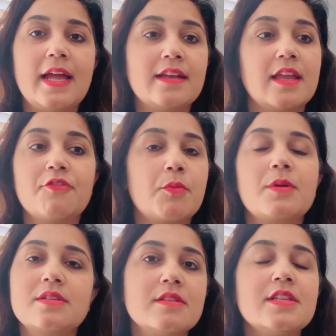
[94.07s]
that if a
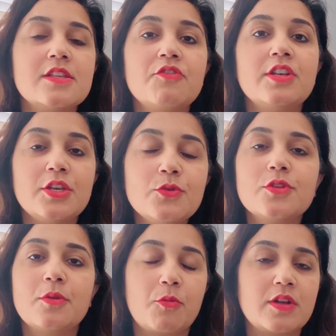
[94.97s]
person is even new
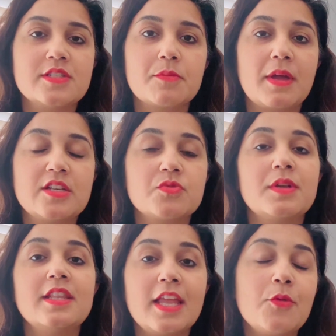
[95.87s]
to the project
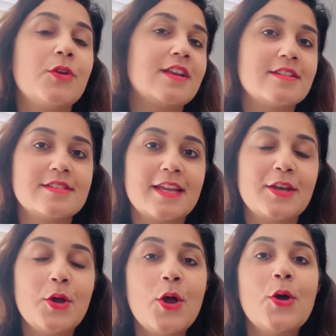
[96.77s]
management, they would understand